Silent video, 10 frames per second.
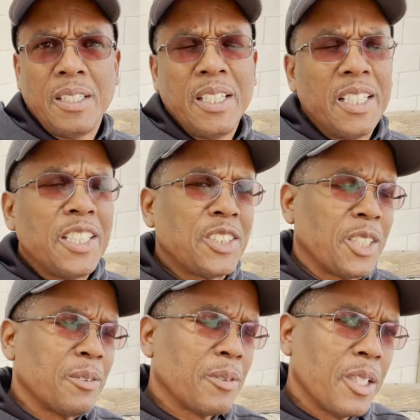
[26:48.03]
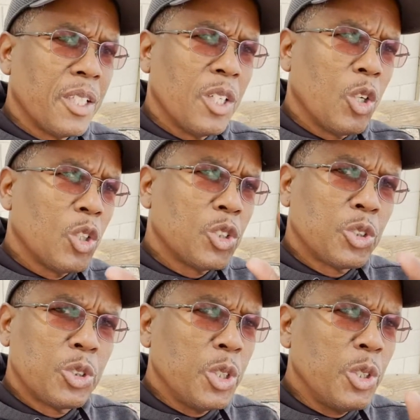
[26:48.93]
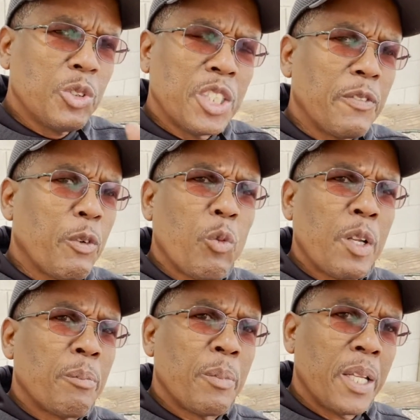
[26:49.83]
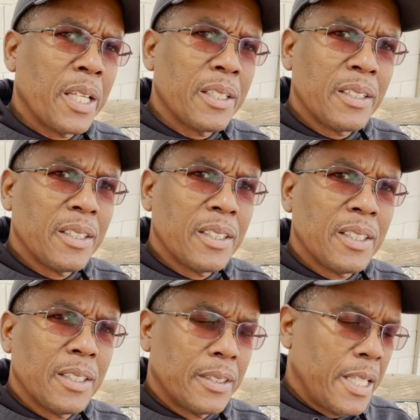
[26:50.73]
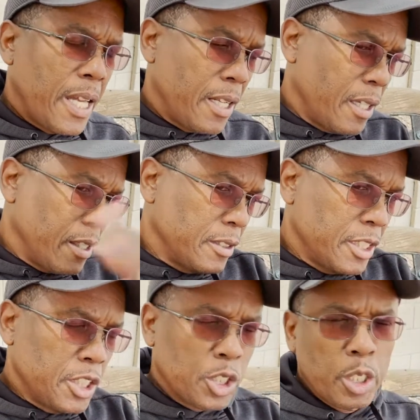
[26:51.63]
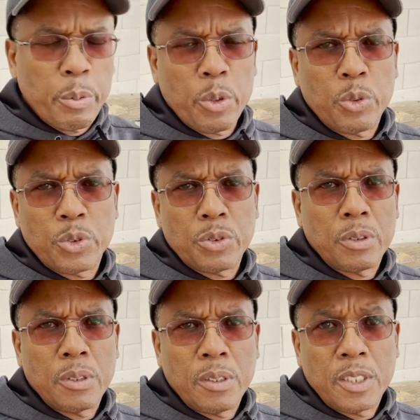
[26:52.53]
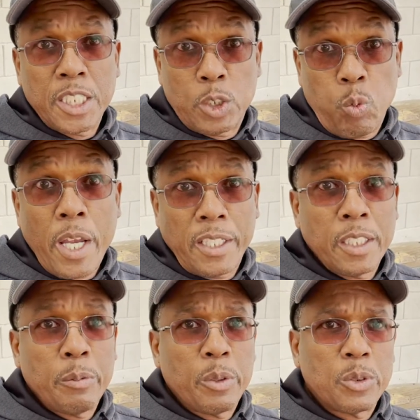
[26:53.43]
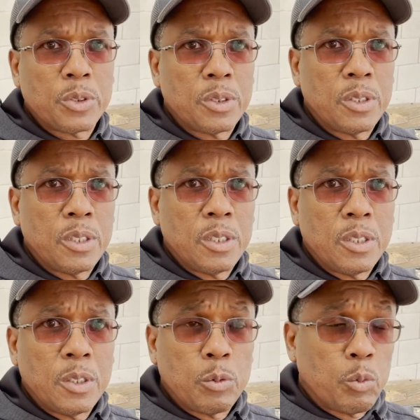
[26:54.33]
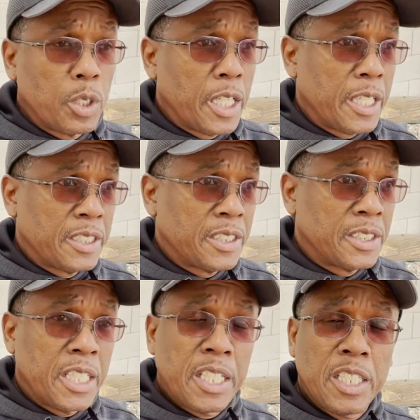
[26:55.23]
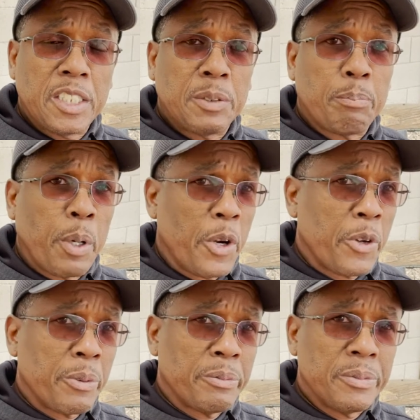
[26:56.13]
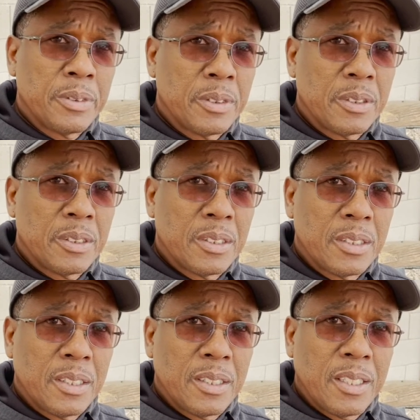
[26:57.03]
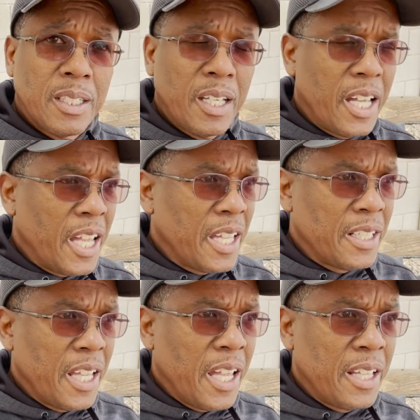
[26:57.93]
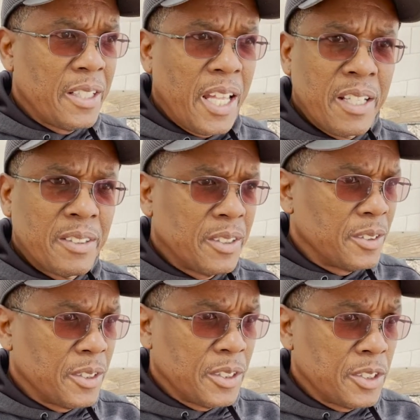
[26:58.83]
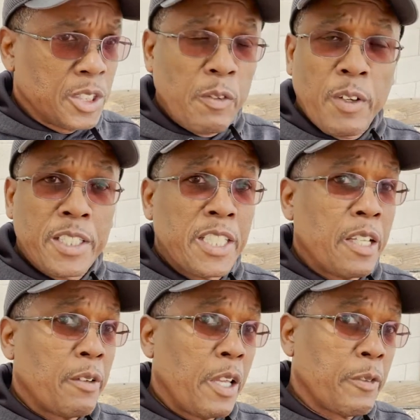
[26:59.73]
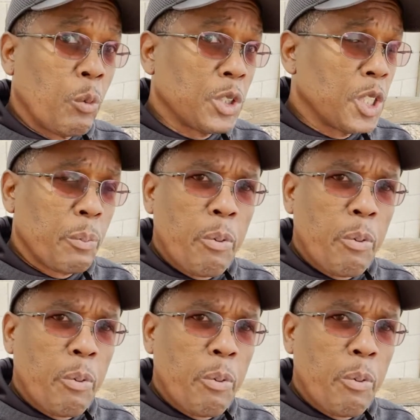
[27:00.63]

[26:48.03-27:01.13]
Listen, do you think for 1 minute that these liberals, these white liberals, will let cities burn and stuff like that if there wasn't a